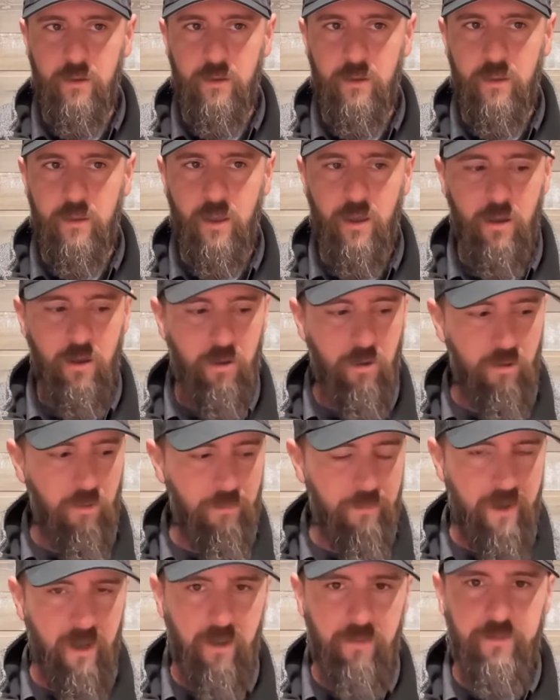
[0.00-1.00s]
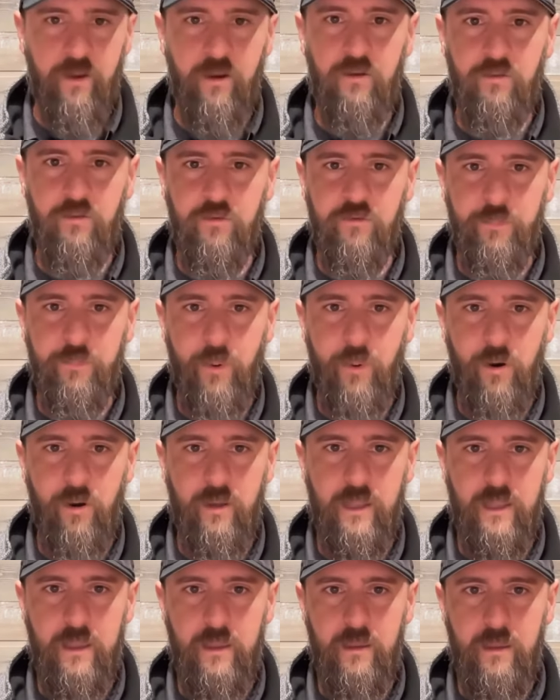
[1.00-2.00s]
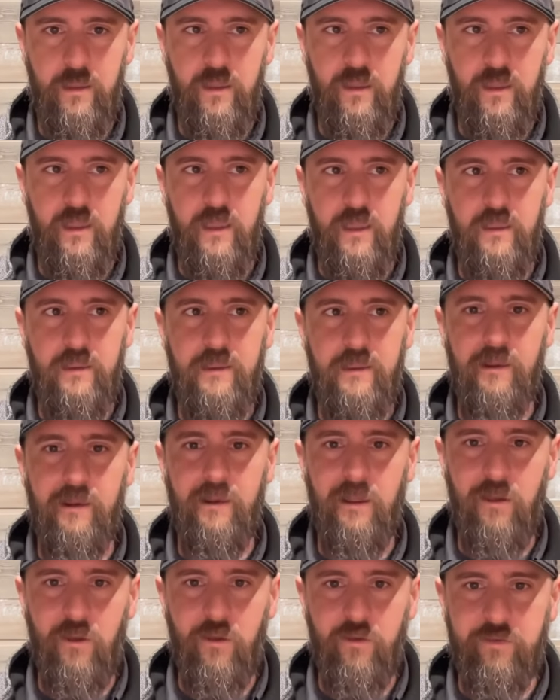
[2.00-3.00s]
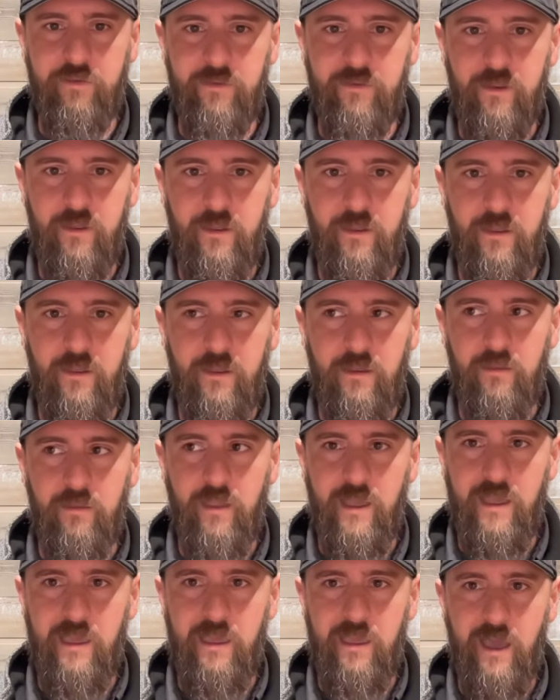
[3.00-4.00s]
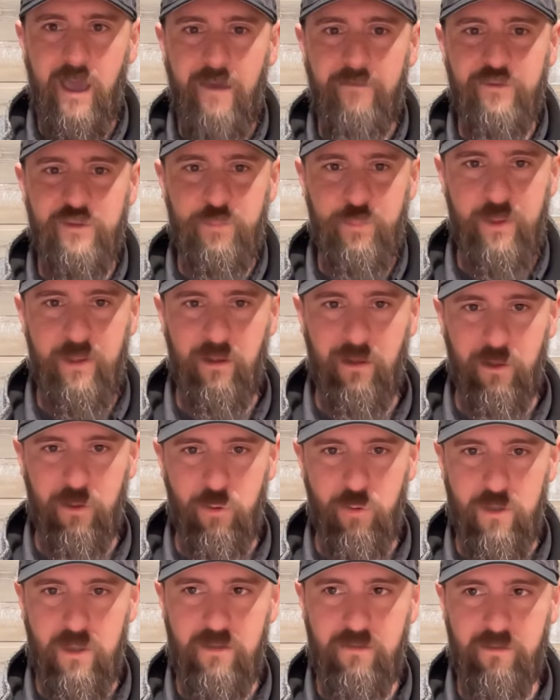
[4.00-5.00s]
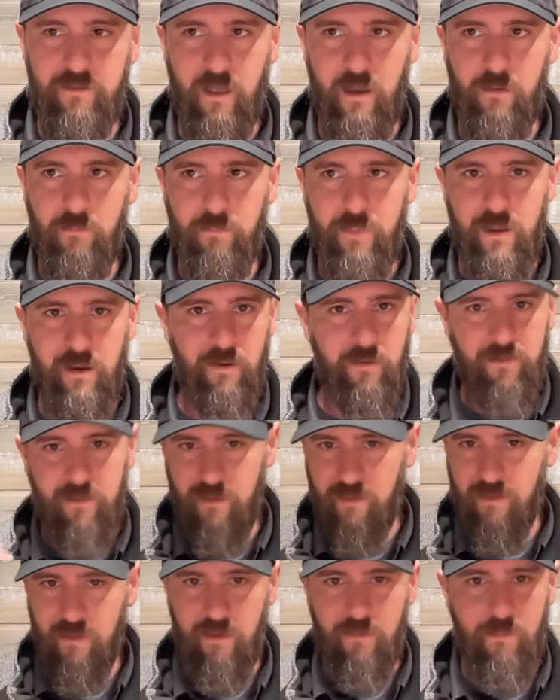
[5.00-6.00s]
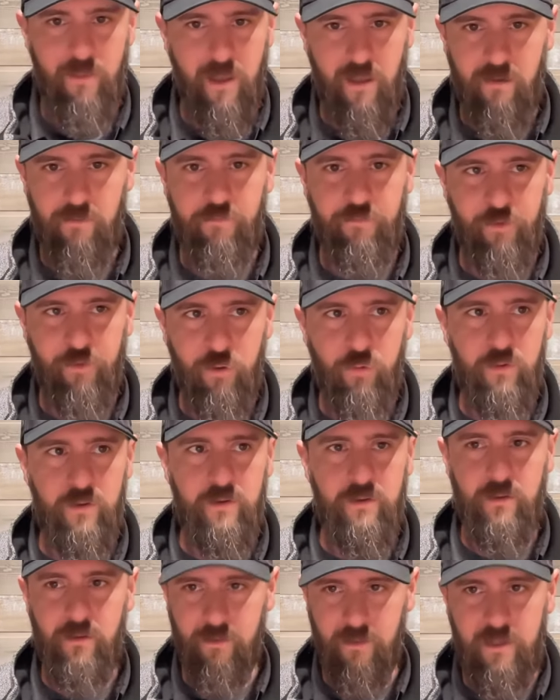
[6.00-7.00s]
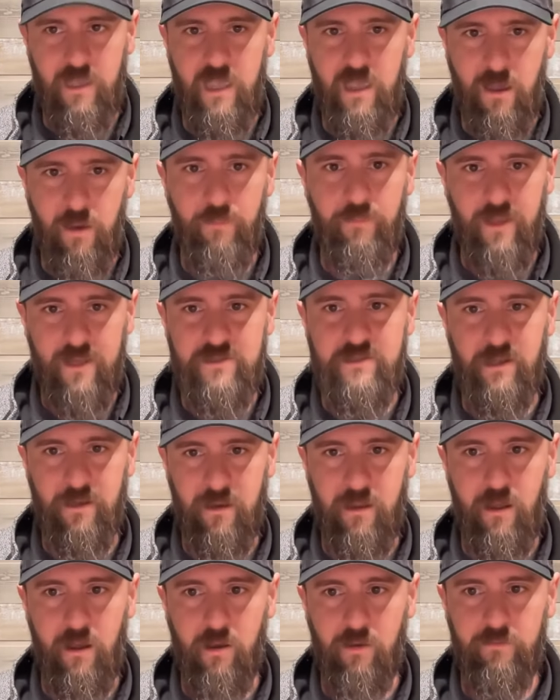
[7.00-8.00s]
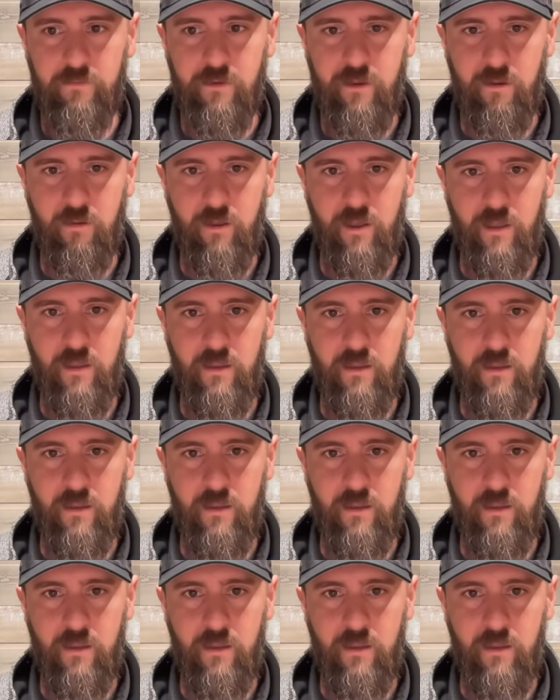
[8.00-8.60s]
Calm down there, little Sparky. You lost. Like, I've spit loogies out bigger than the amount of fluid, Kim, that you lost. Okay.